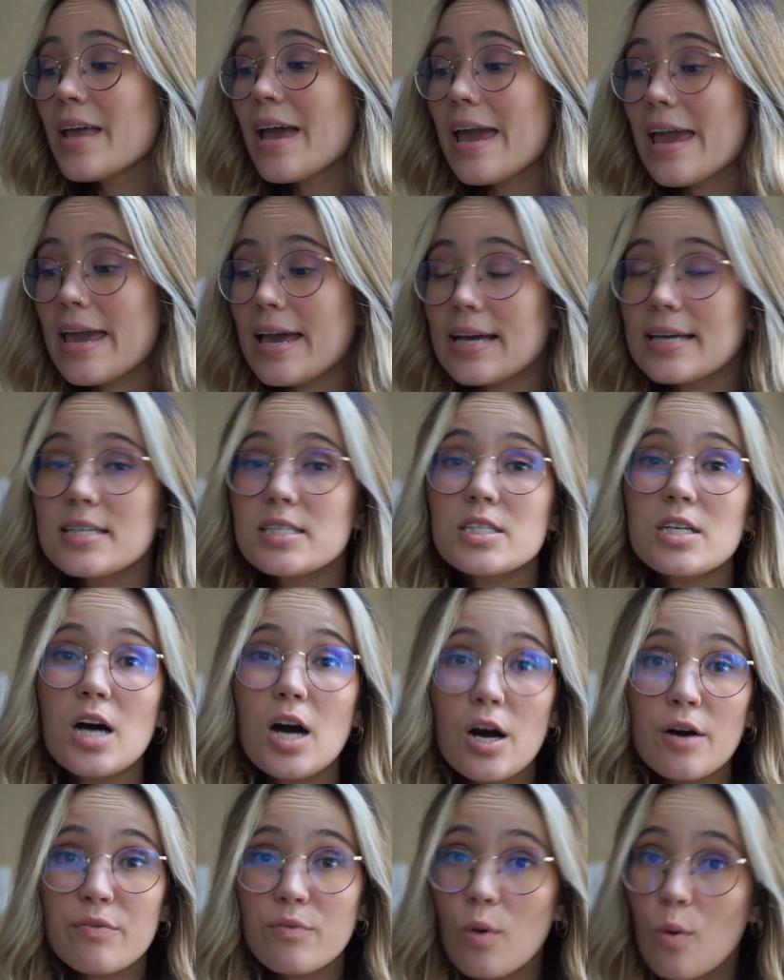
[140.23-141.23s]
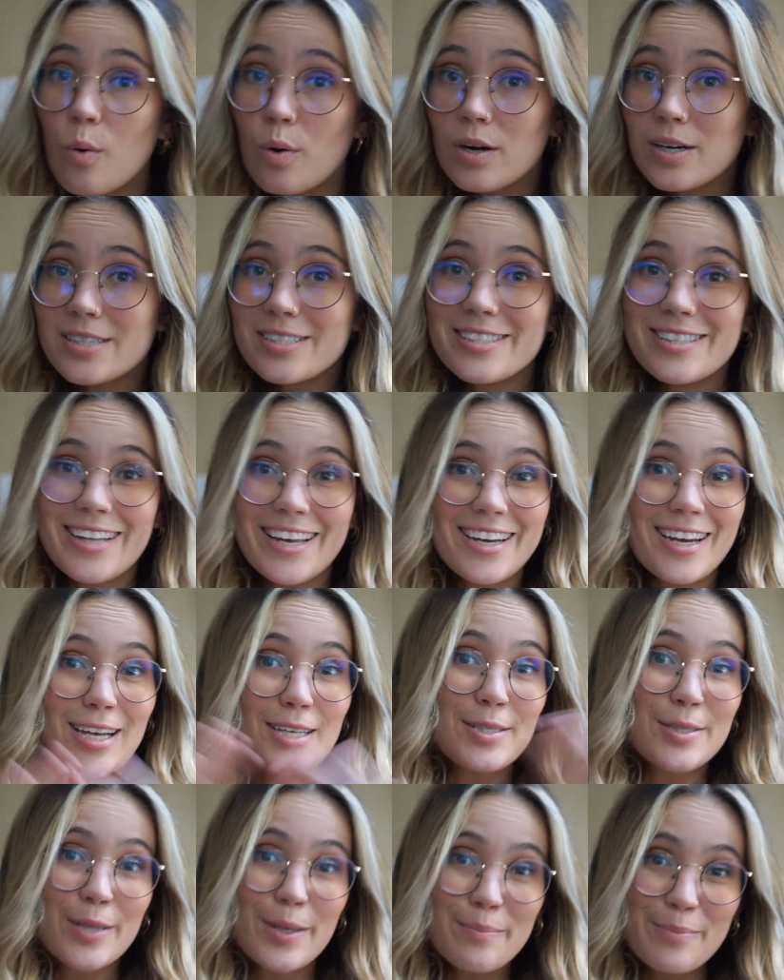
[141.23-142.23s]
And of course, like I
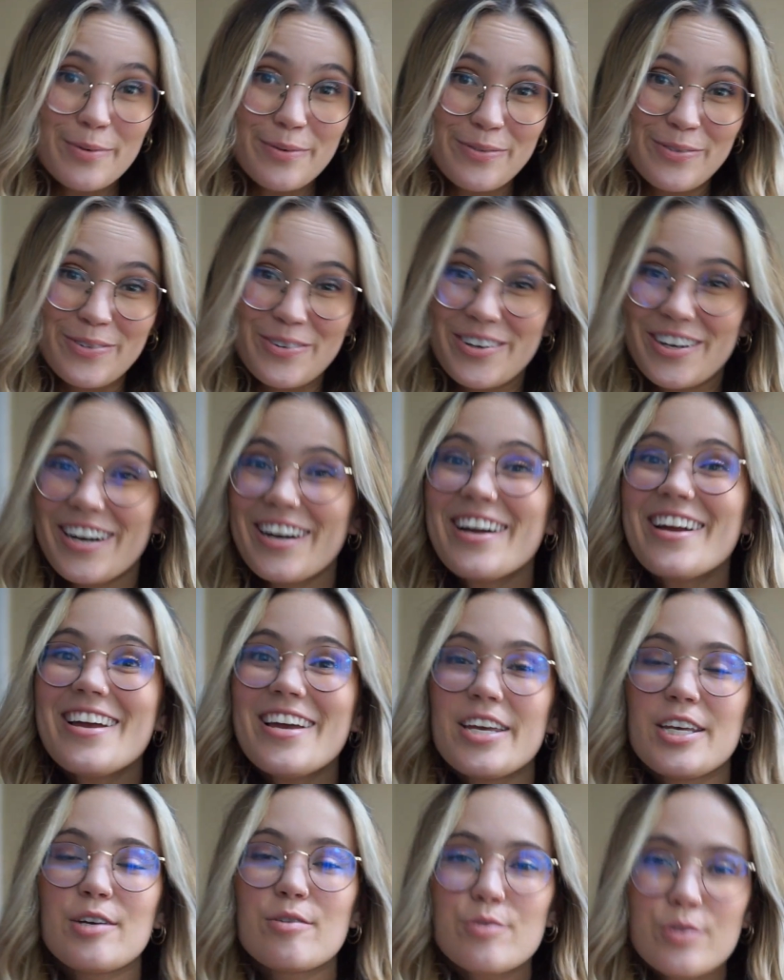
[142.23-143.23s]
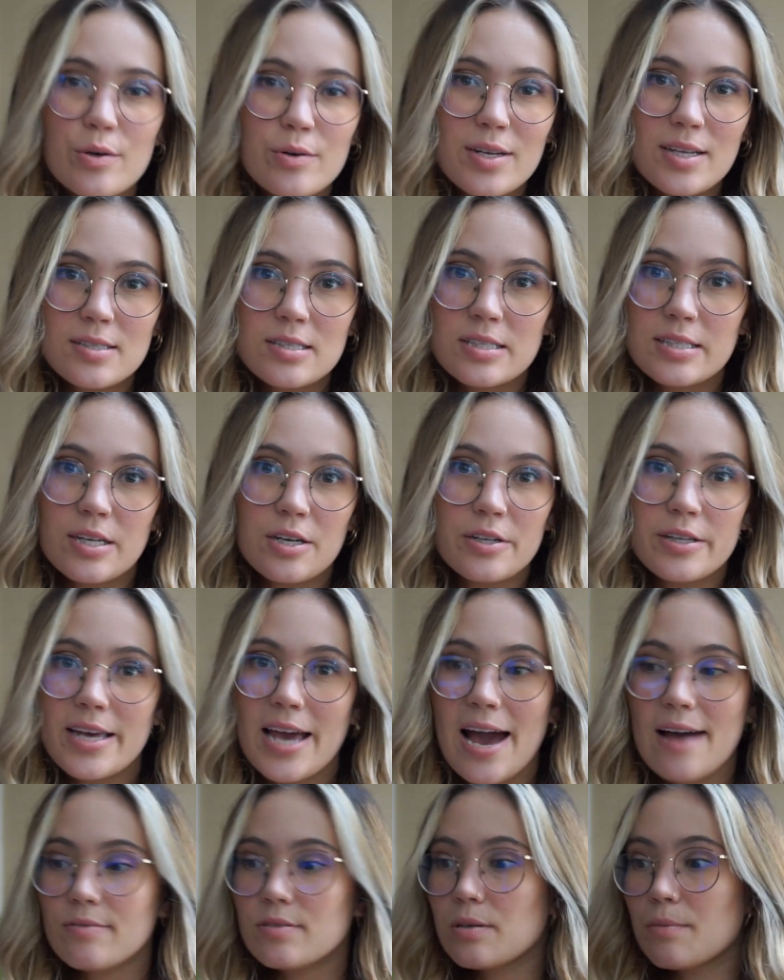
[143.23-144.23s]
said before, you don't necessarily
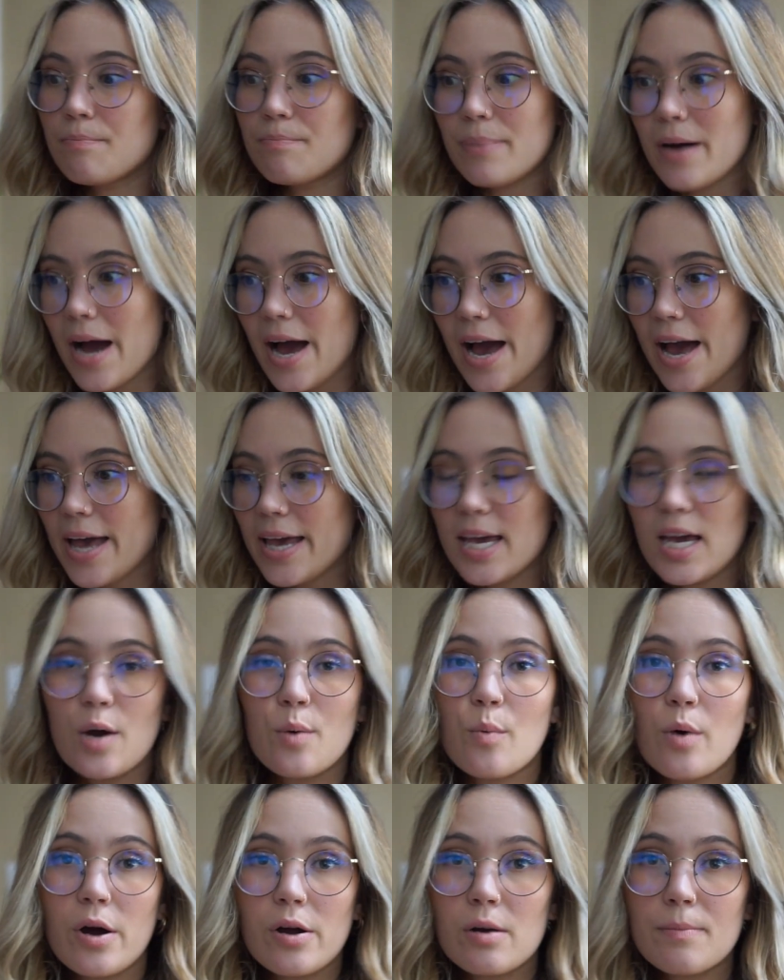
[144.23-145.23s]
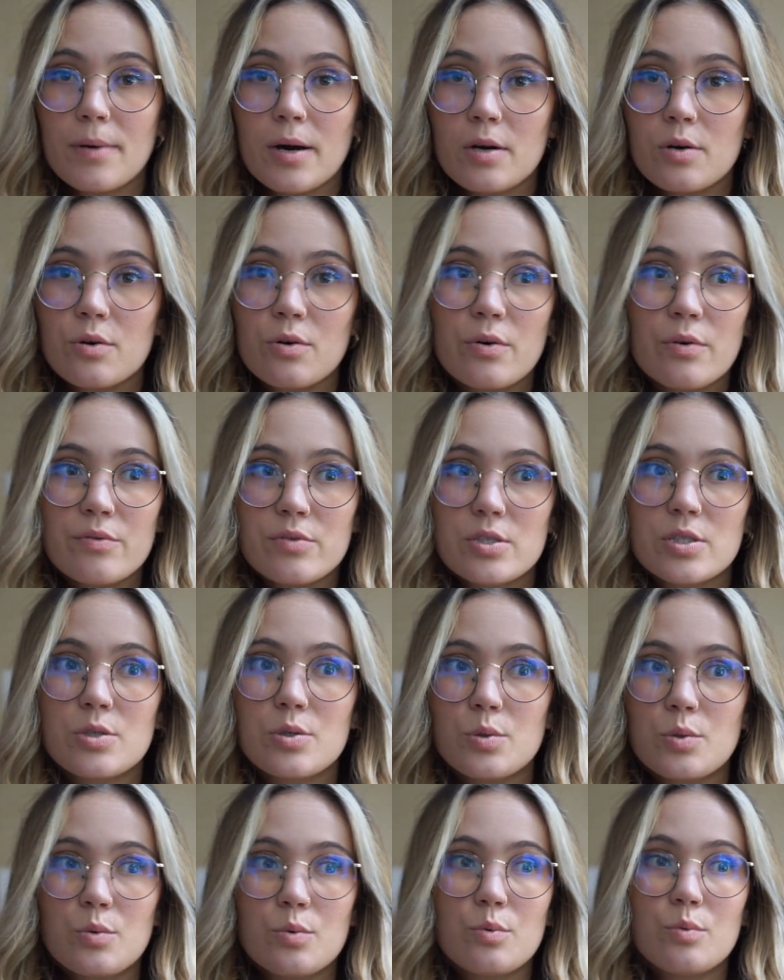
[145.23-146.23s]
have to buy a water bottle
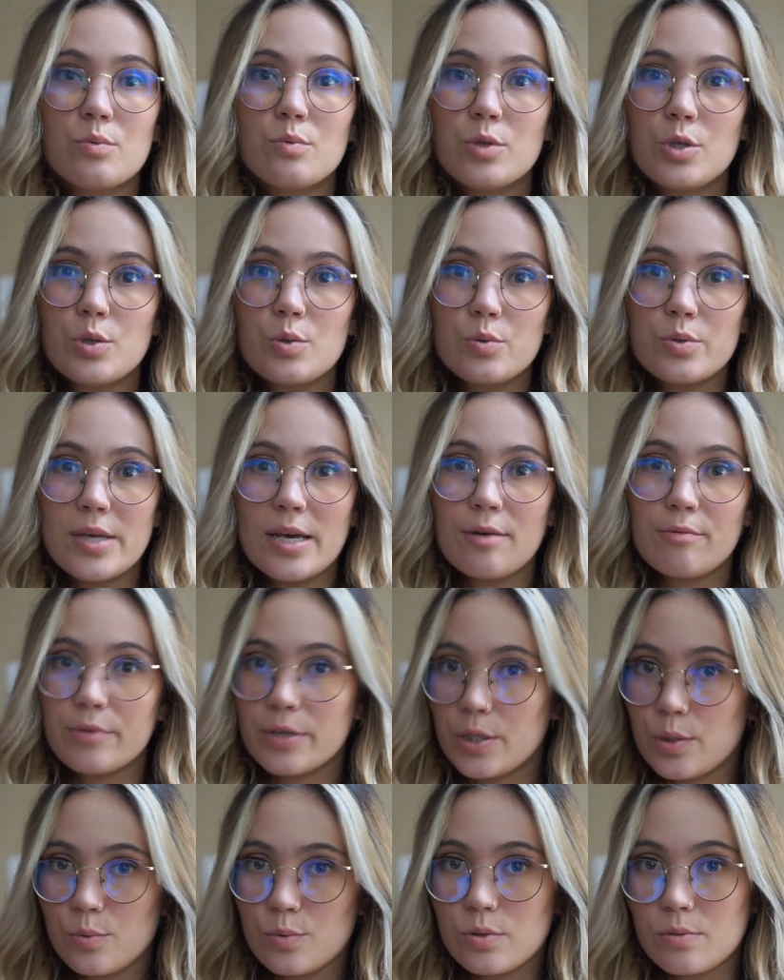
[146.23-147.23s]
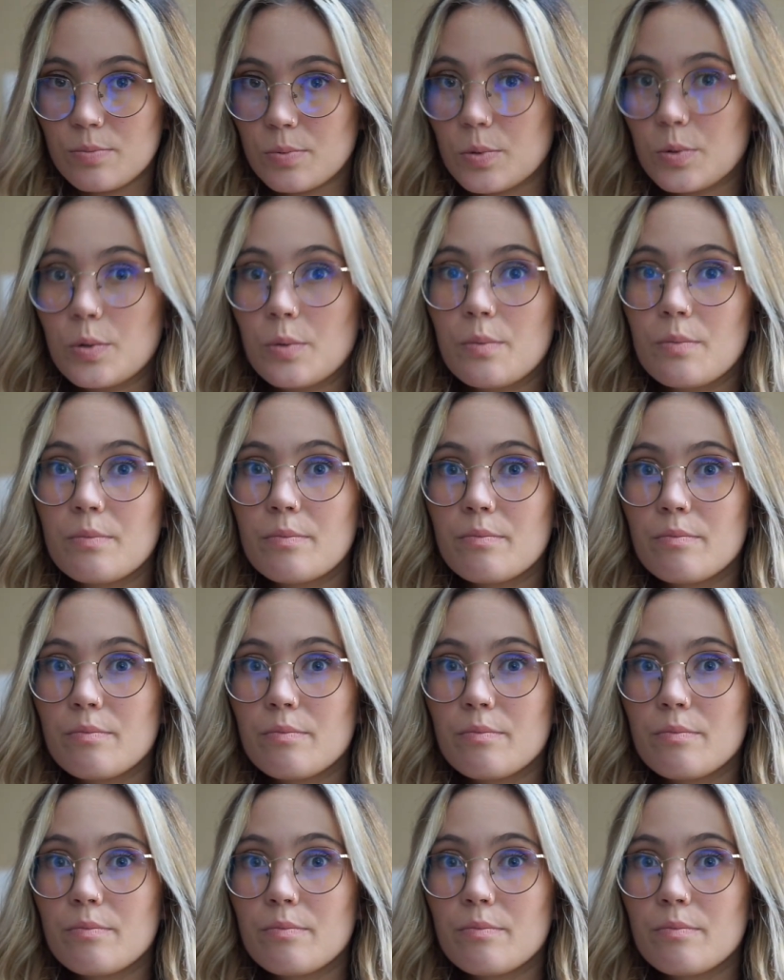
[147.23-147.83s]
to use a reusable